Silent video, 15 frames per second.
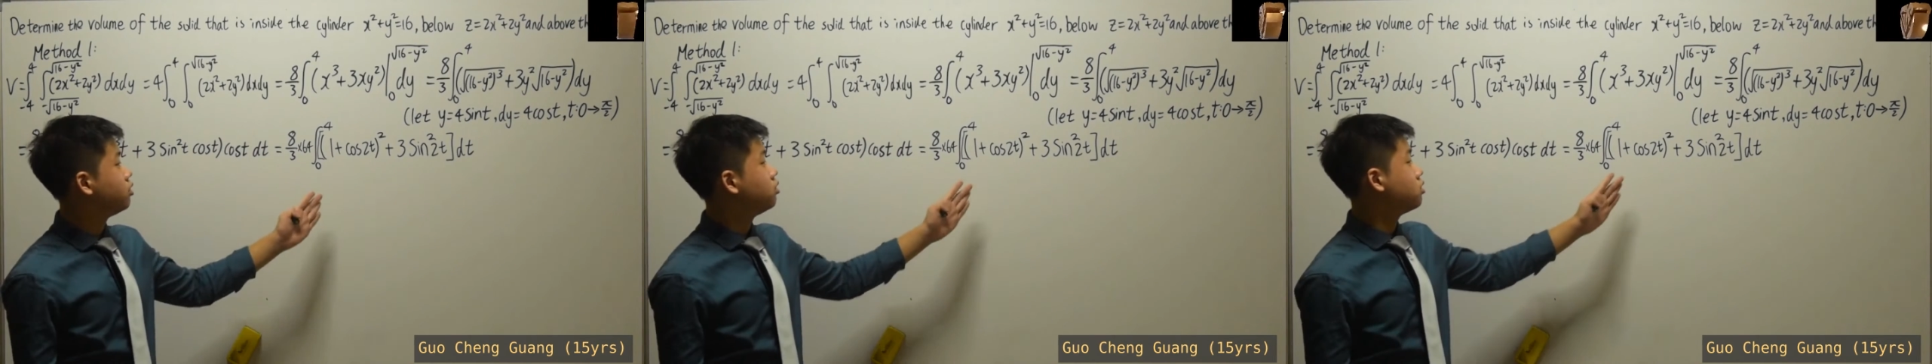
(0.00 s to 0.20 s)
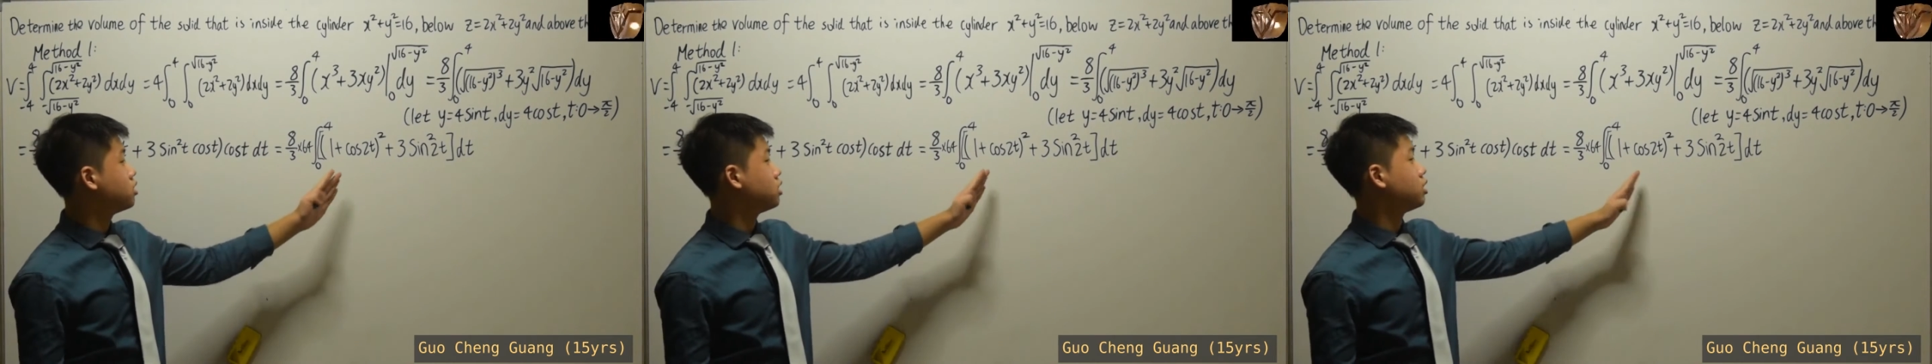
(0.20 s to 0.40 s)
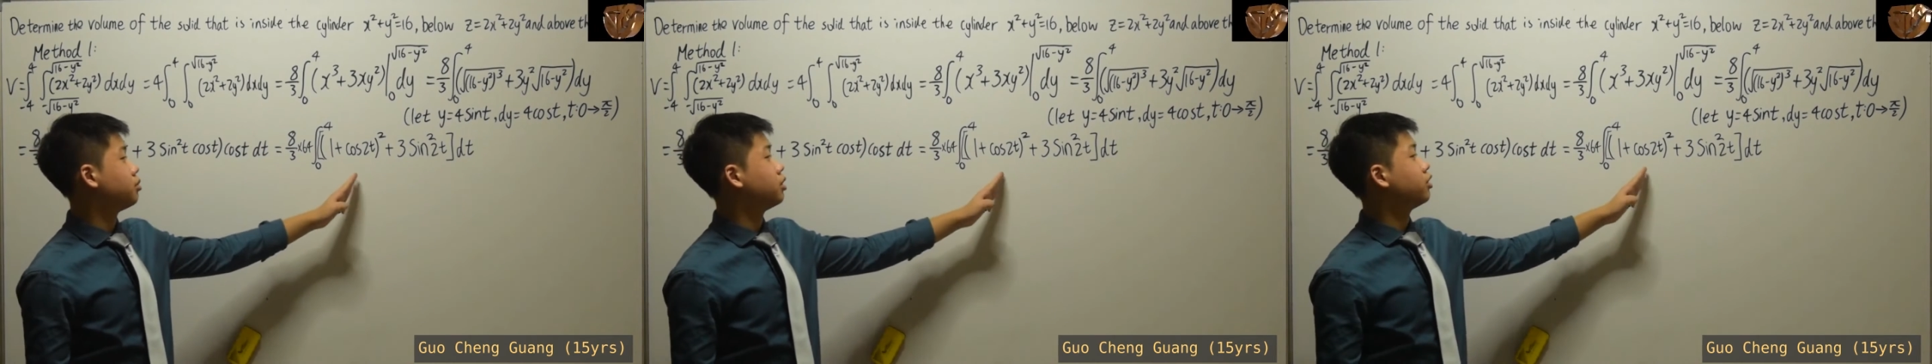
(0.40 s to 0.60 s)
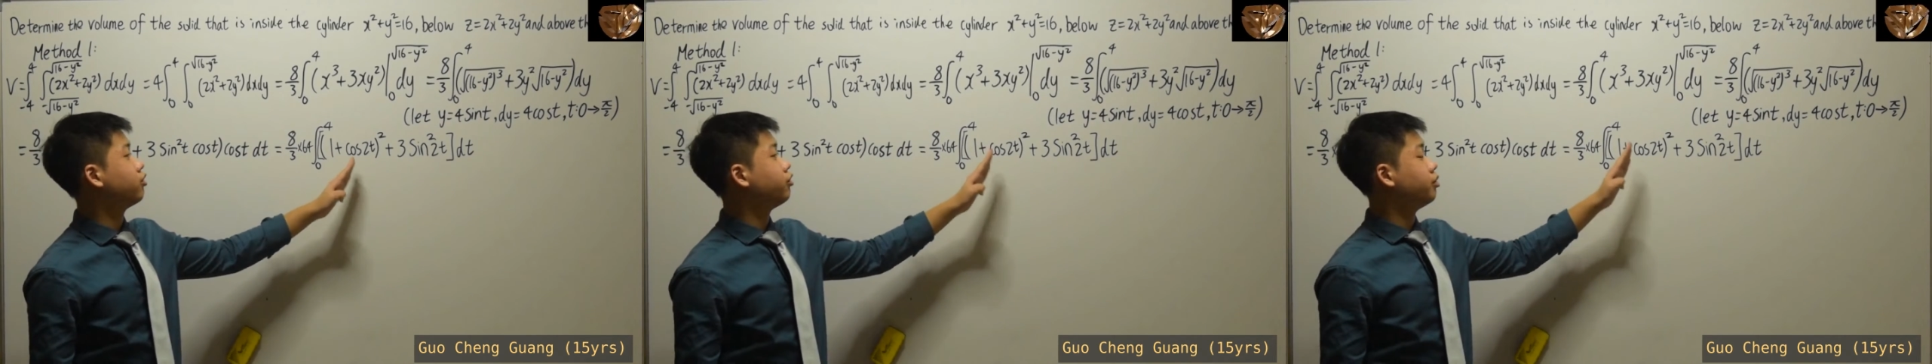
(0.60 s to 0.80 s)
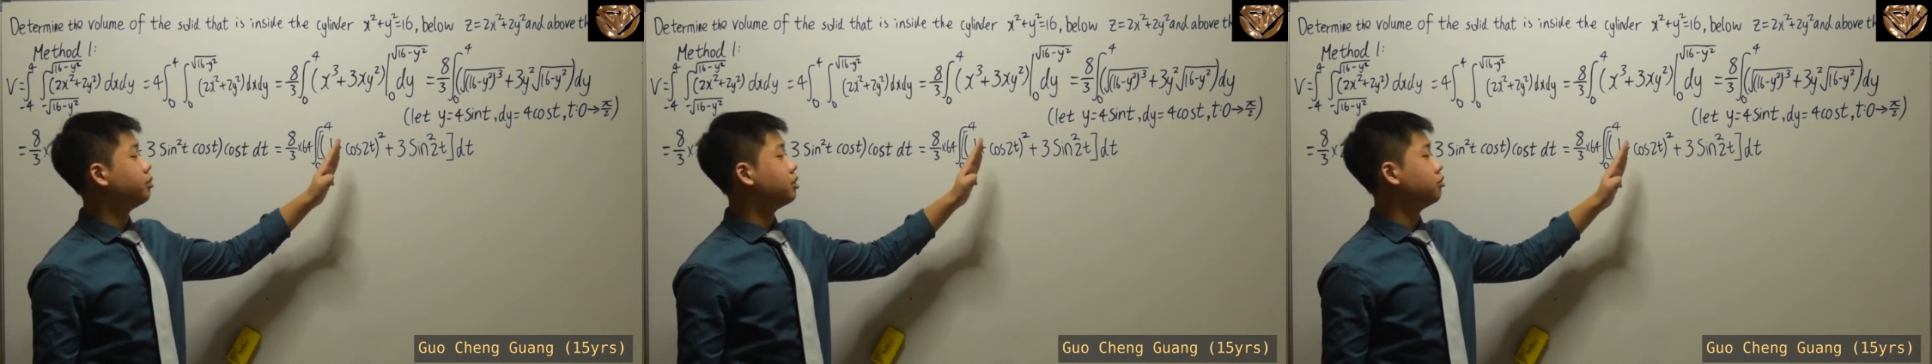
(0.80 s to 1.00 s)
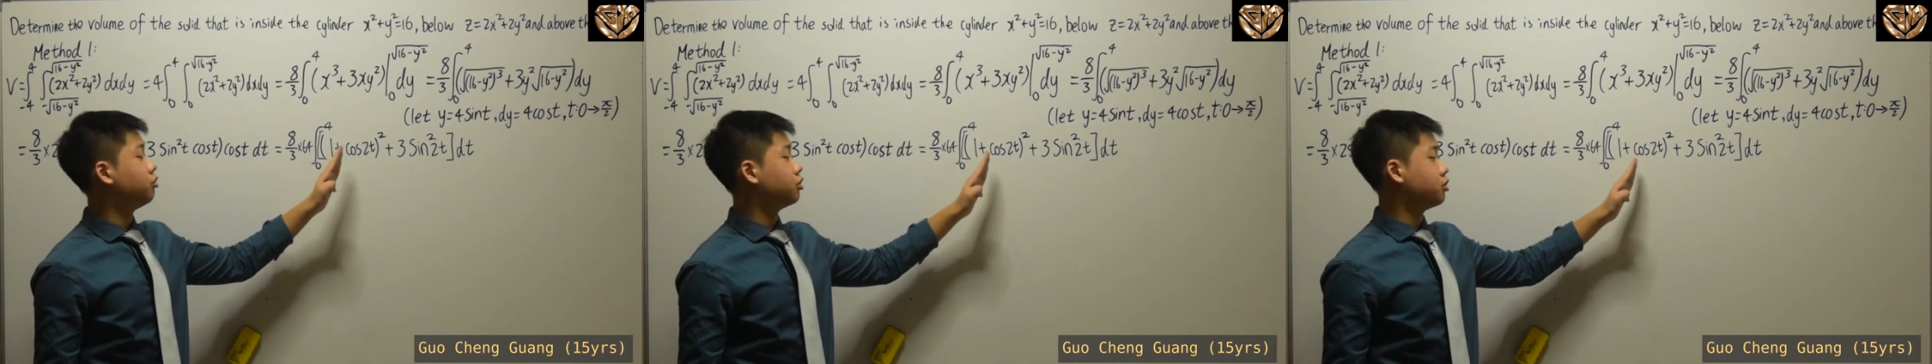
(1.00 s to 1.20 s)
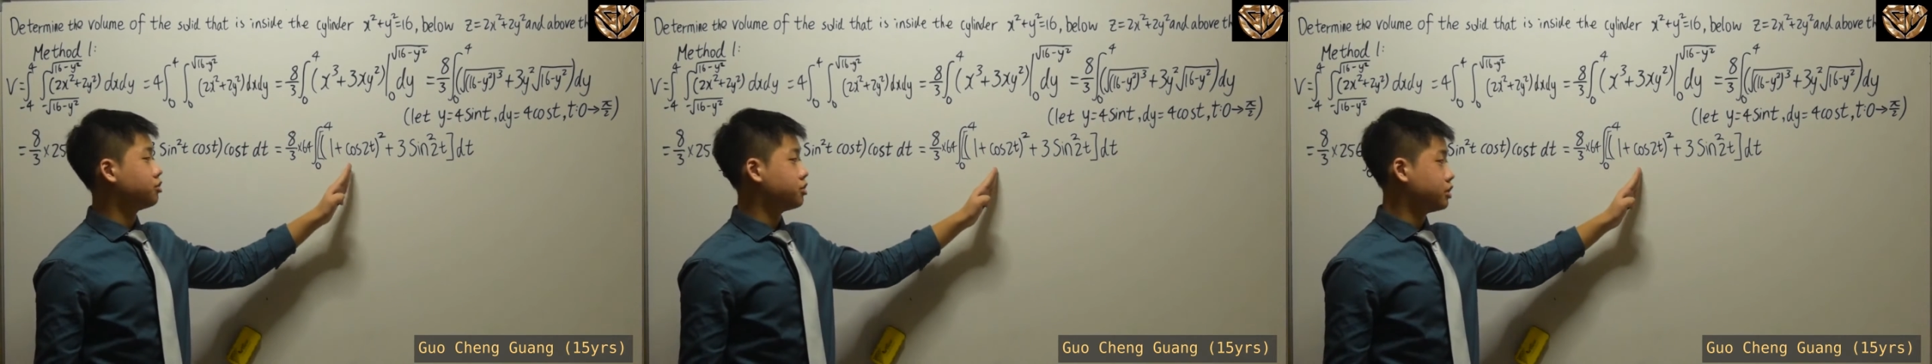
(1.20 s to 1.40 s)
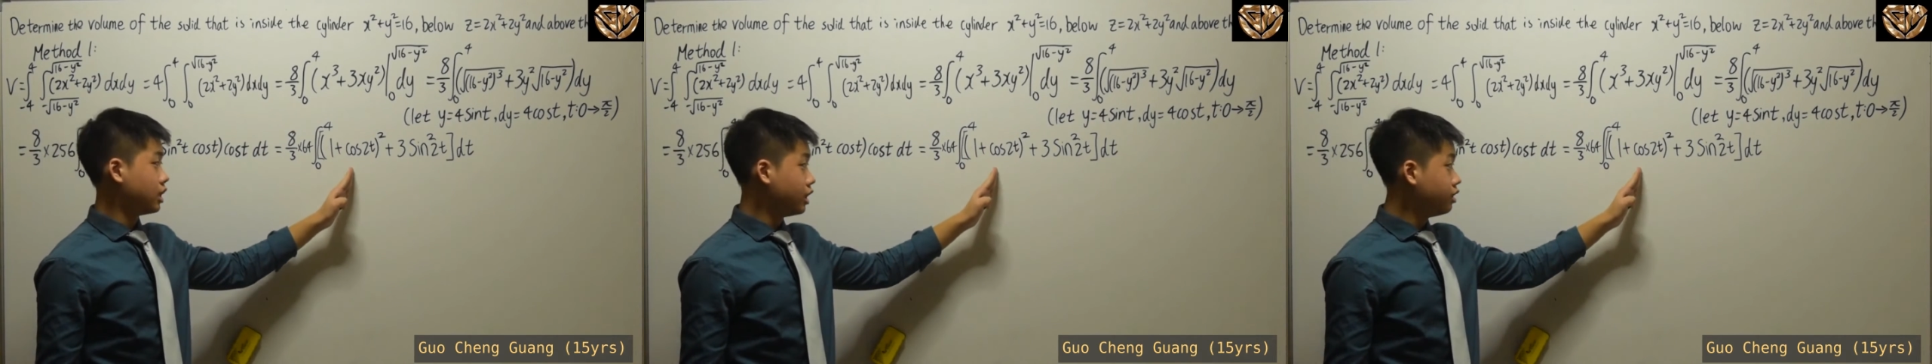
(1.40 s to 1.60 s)
you use the double angle formula for
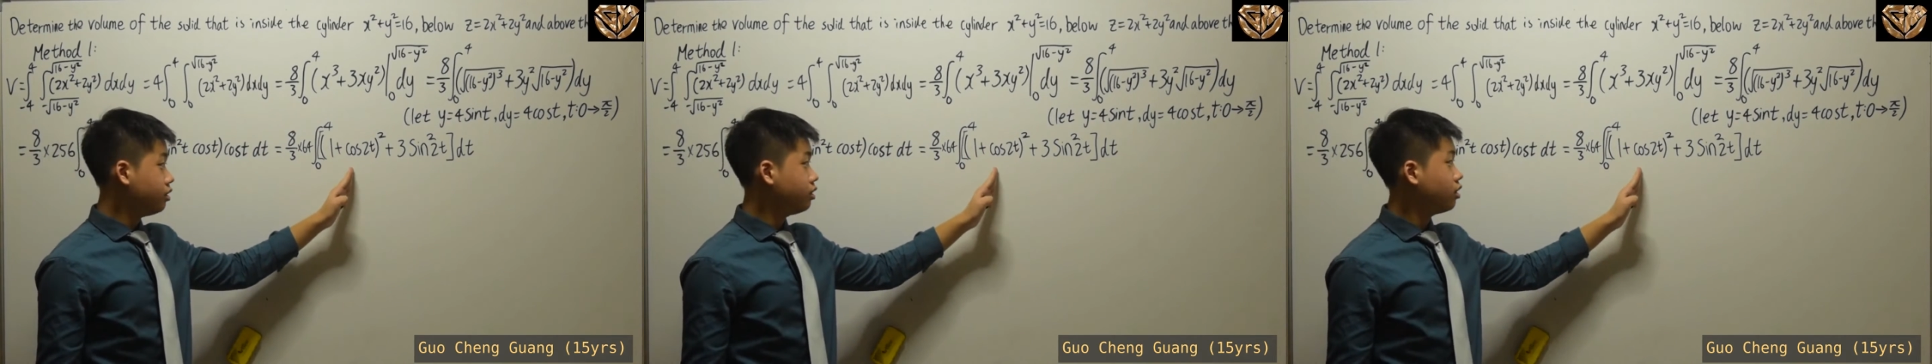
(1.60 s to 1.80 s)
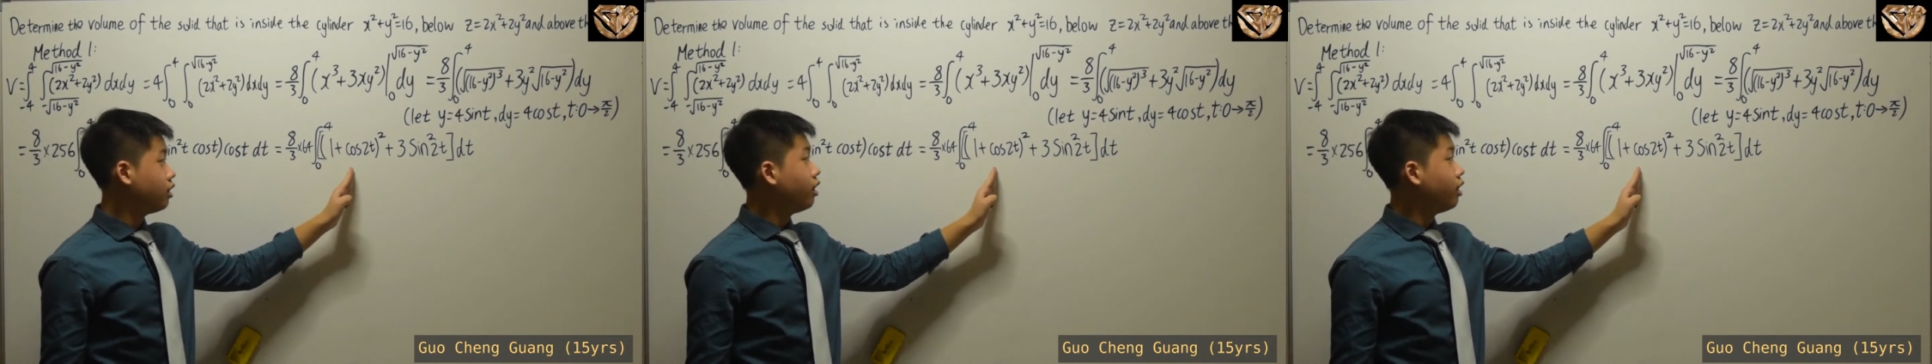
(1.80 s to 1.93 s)
cosine.